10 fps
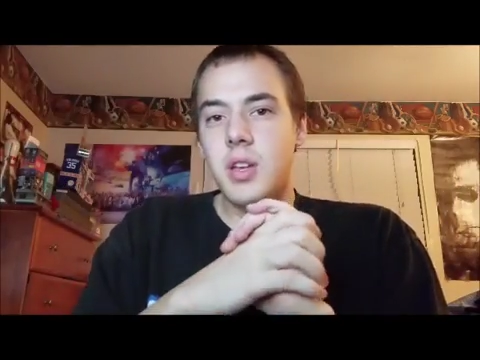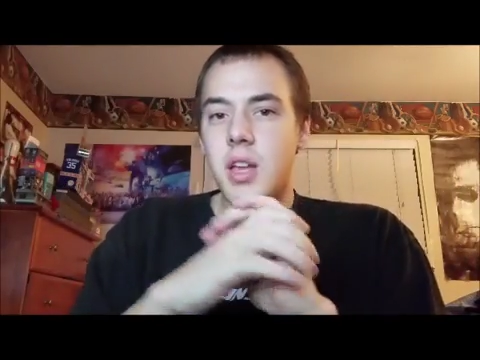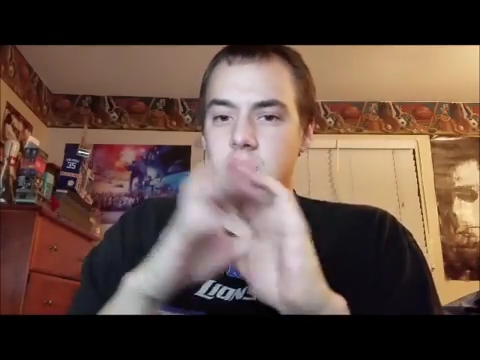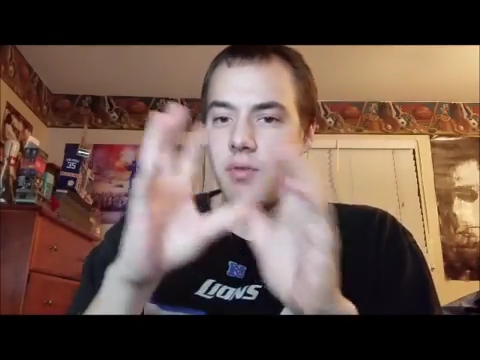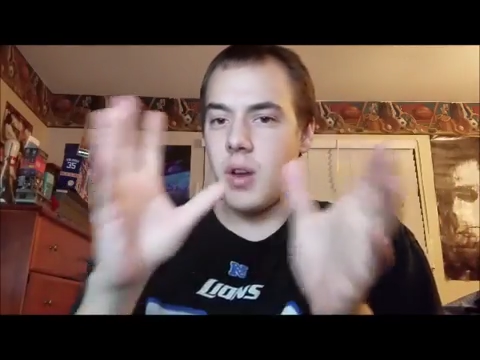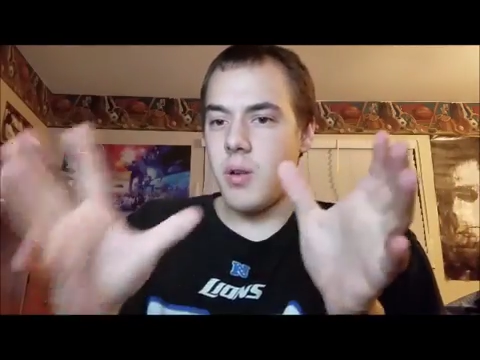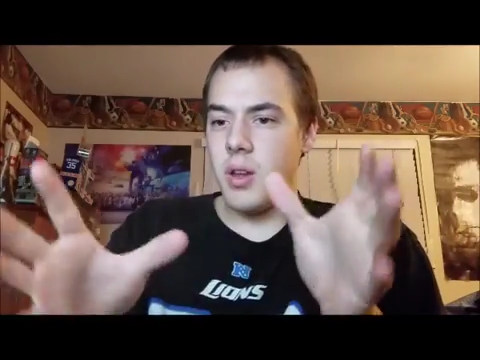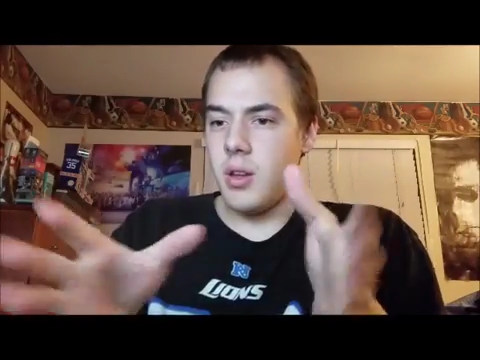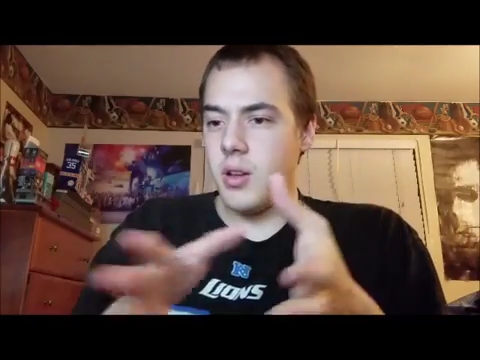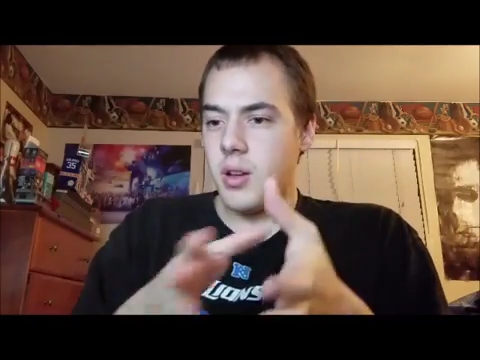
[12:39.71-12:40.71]
It is
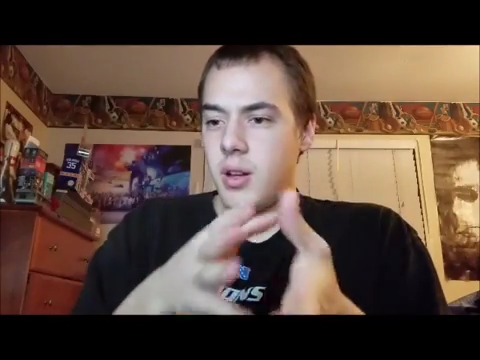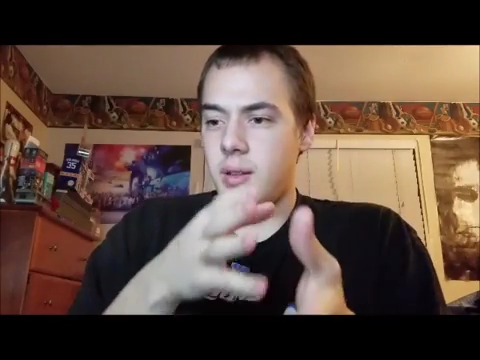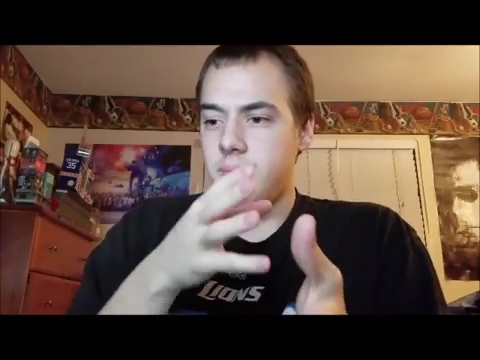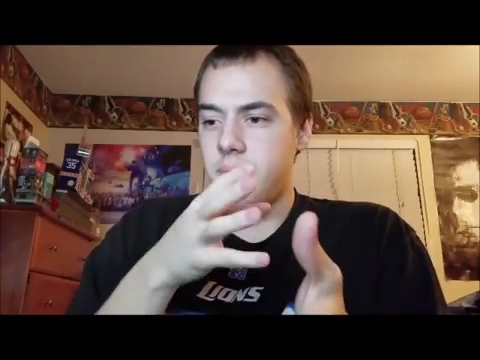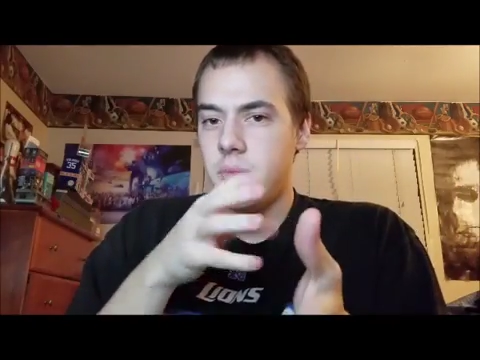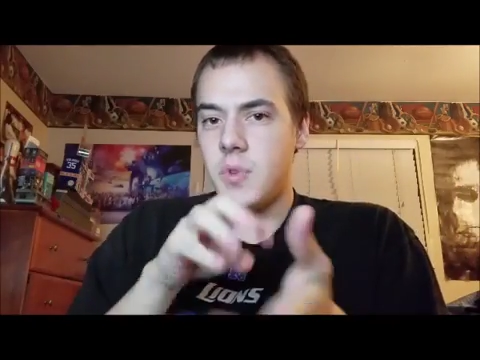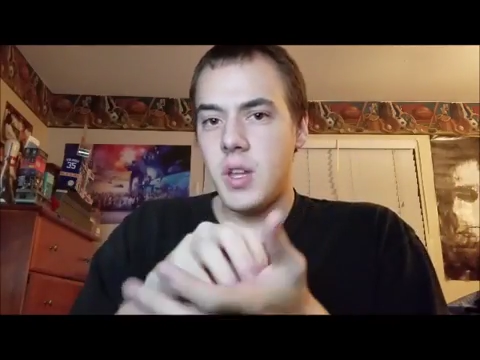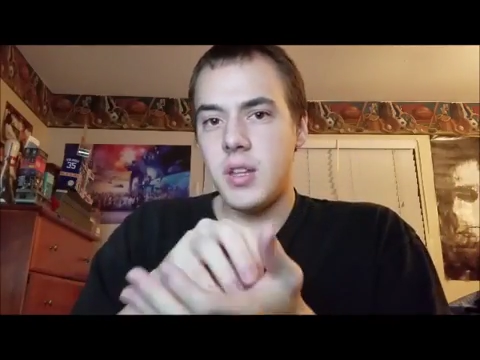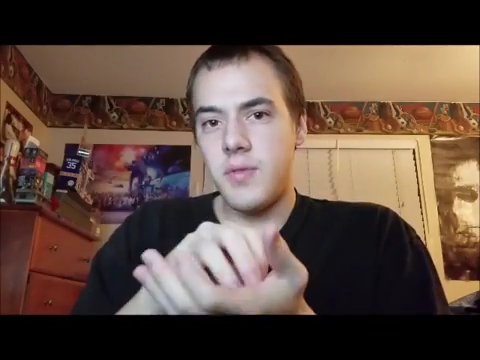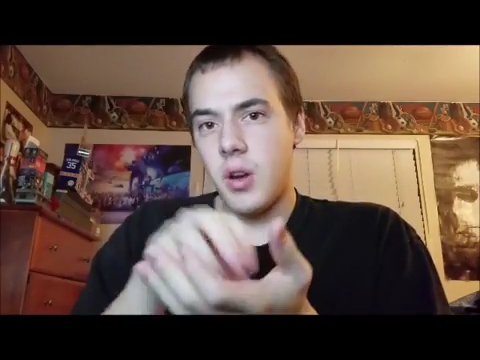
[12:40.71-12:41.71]

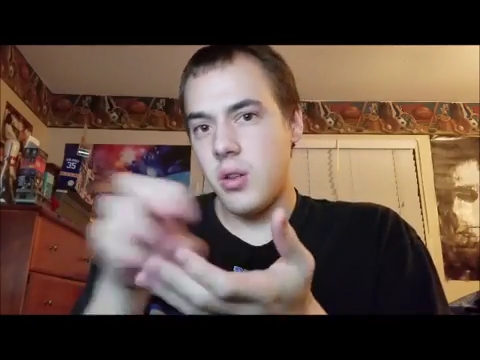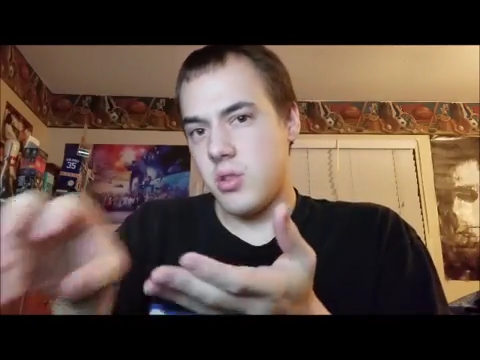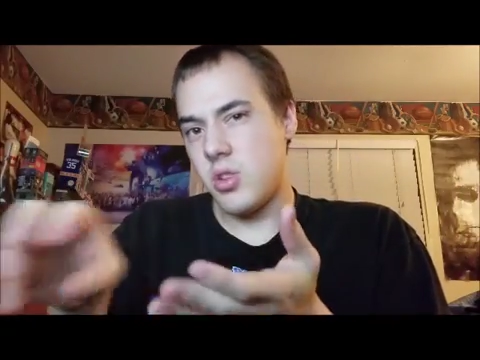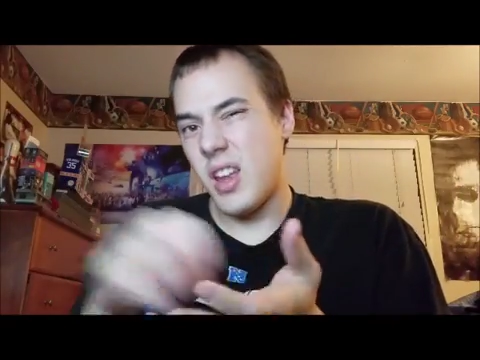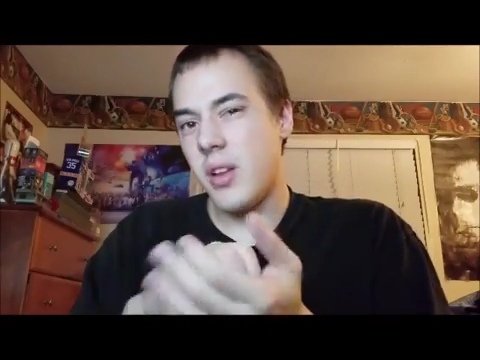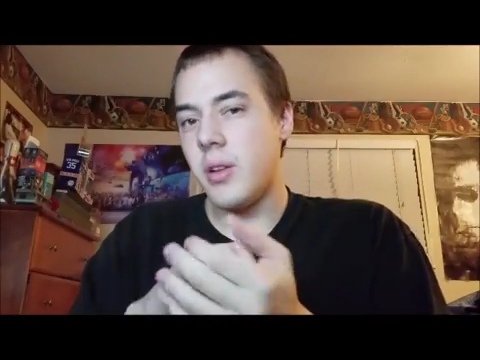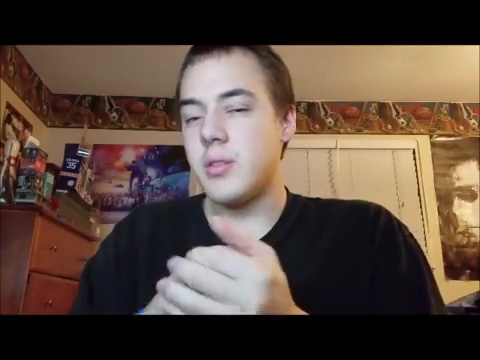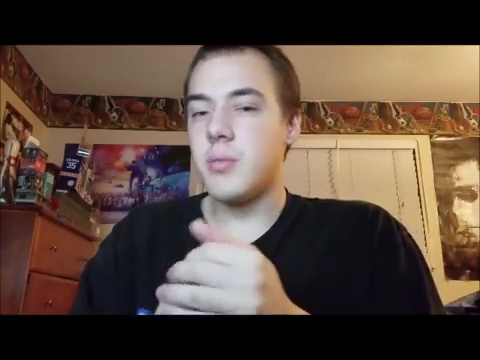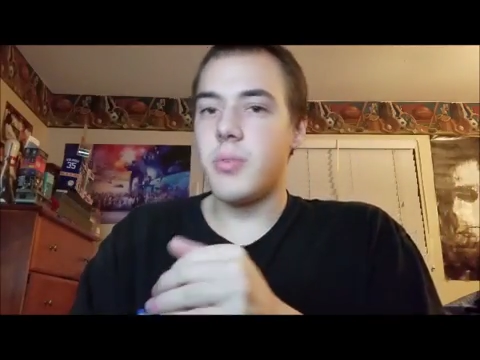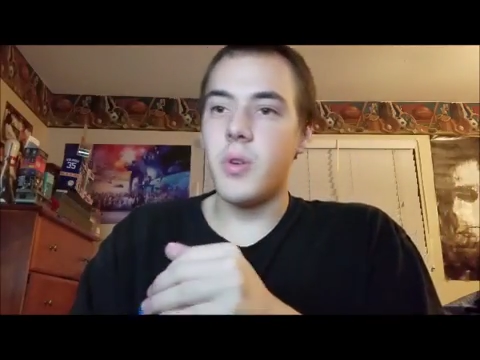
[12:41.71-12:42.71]
it's very stale at
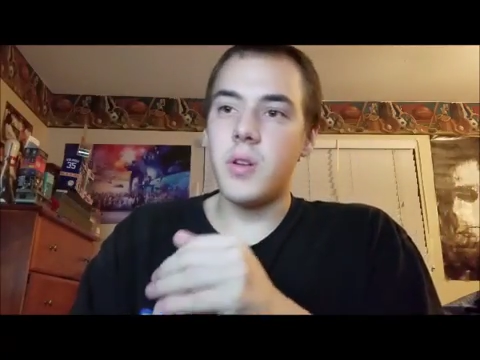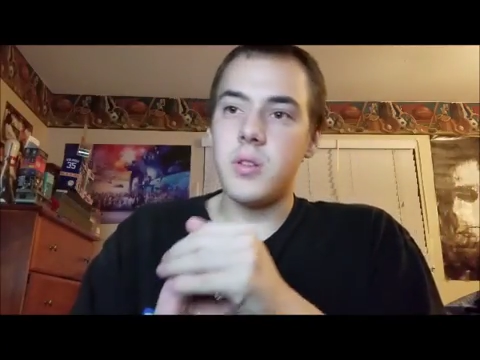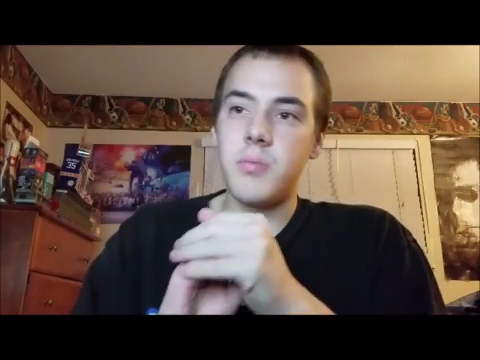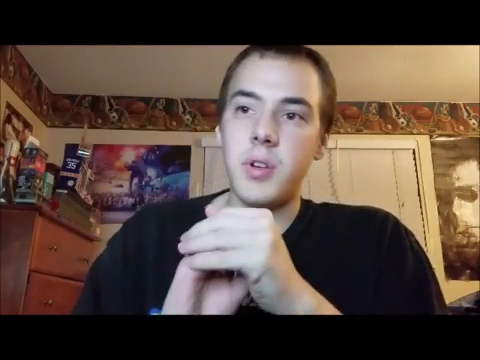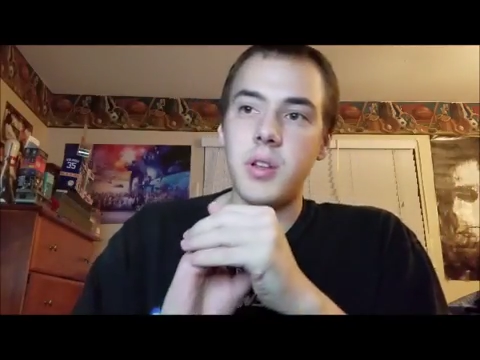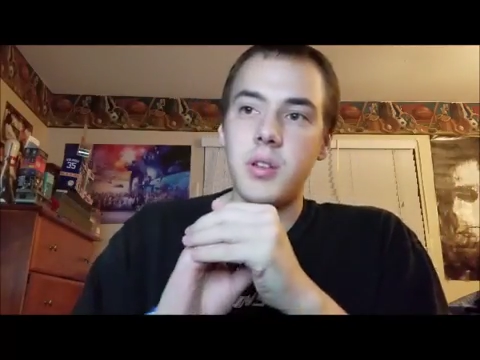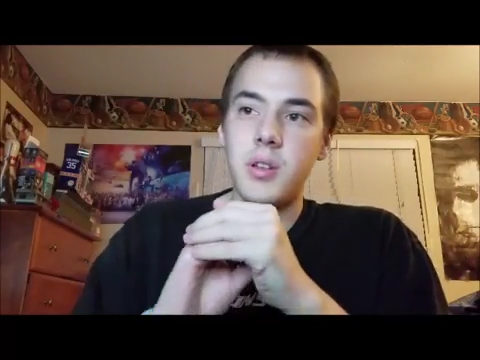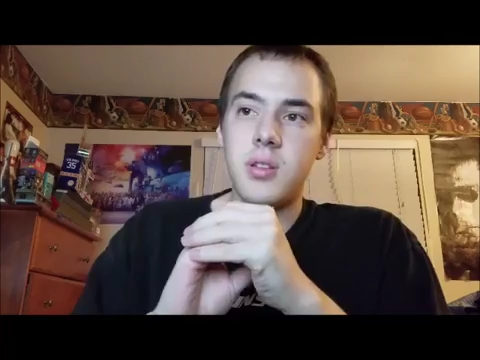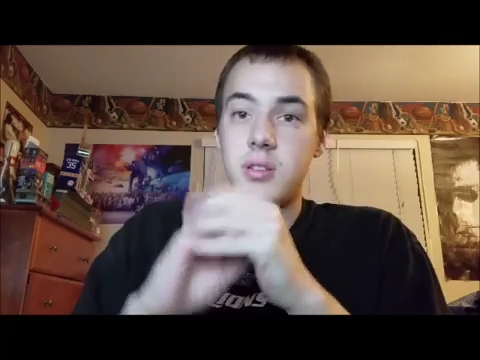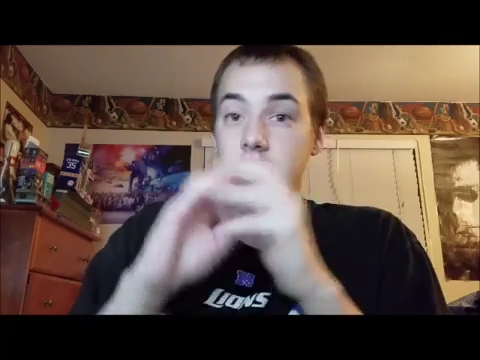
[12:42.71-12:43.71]
some parts, but
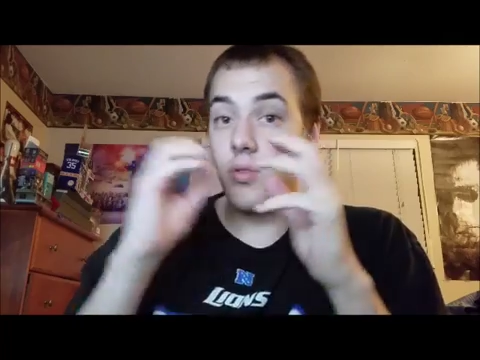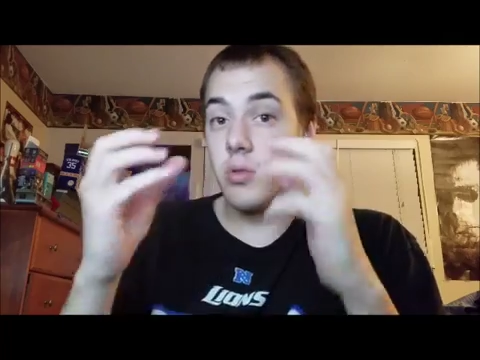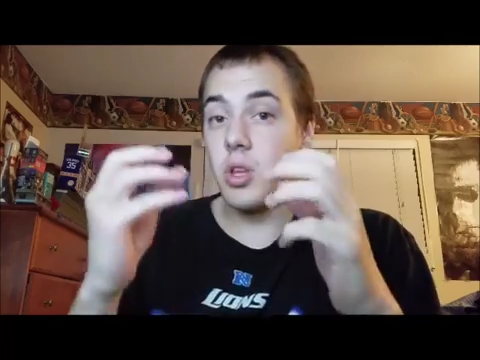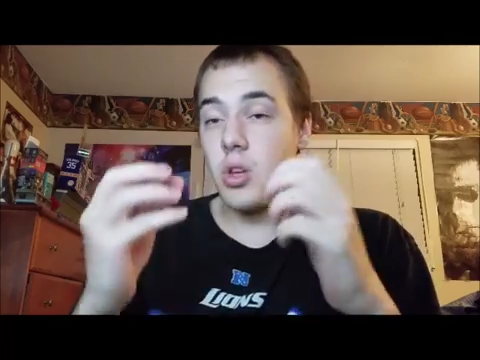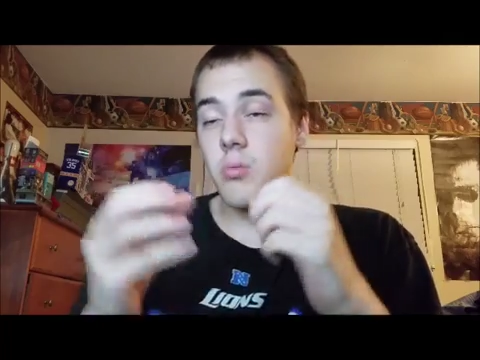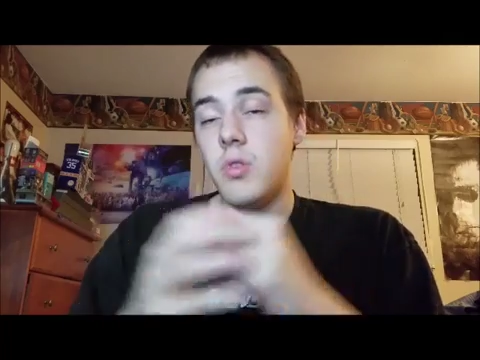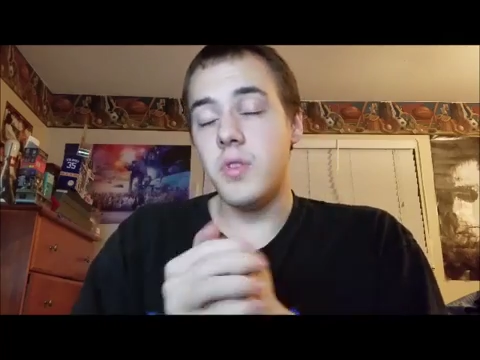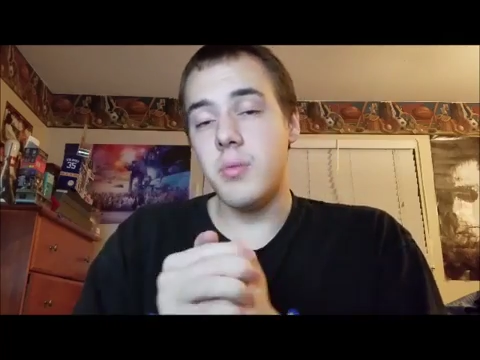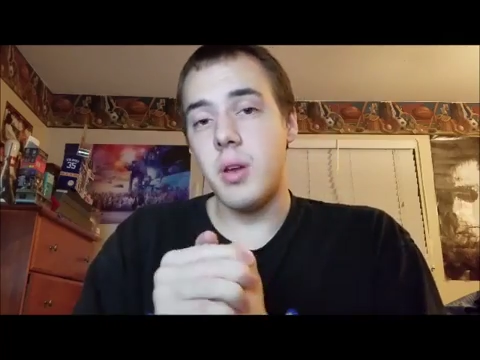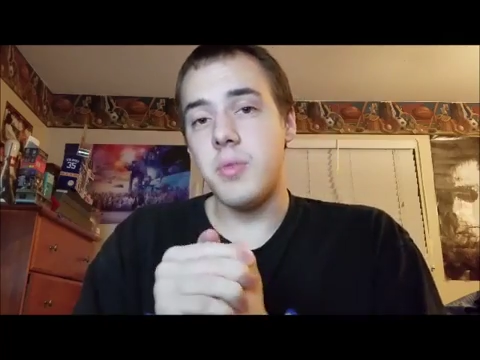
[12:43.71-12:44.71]
it's still a really good
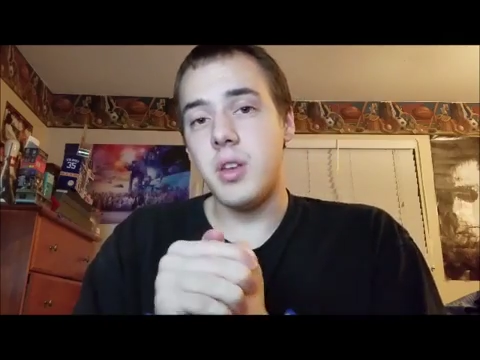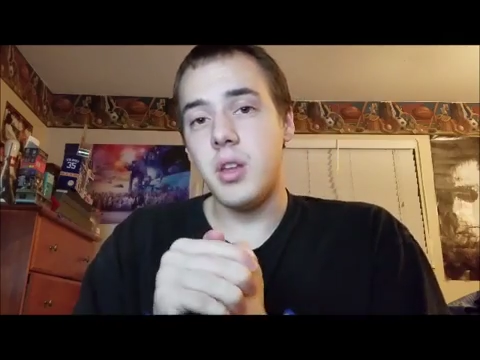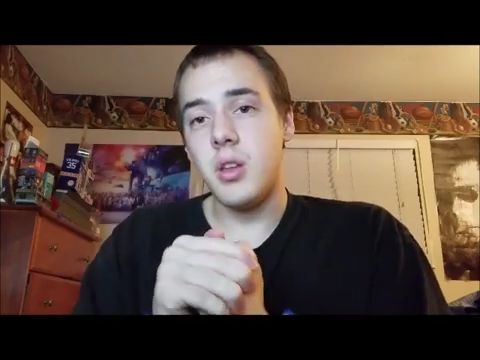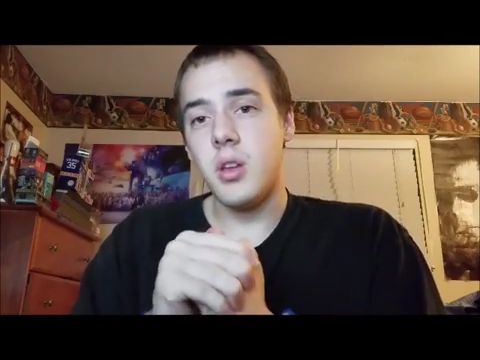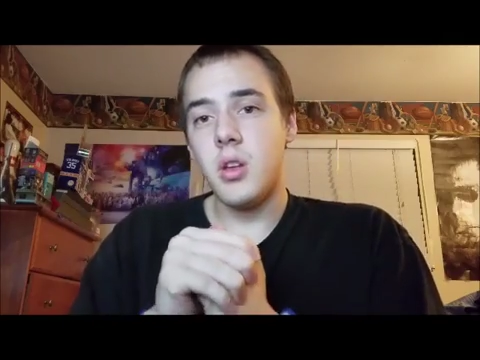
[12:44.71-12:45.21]
movie in my opinion.